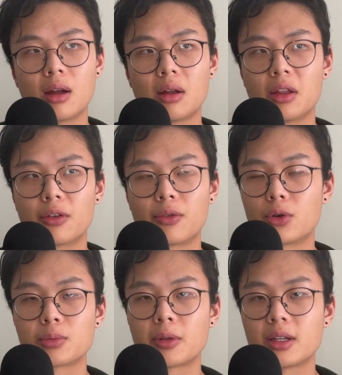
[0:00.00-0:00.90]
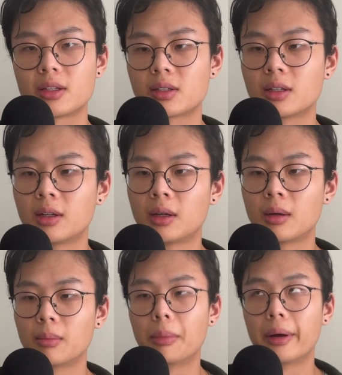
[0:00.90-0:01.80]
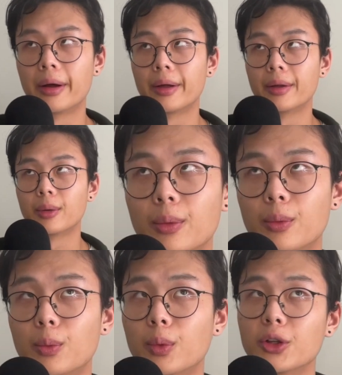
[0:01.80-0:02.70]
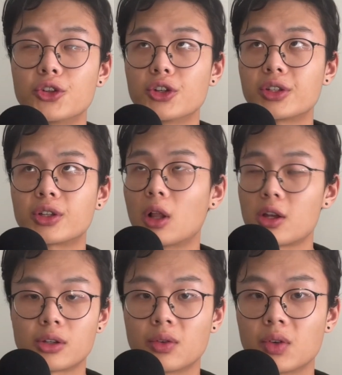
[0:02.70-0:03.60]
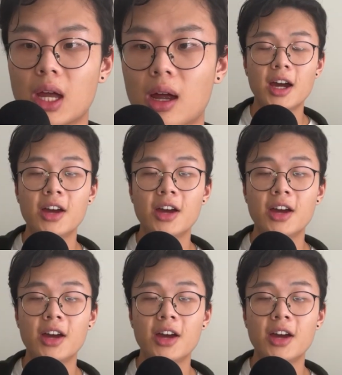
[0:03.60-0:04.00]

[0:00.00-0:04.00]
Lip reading: in the first place, but we'll just gloss over that.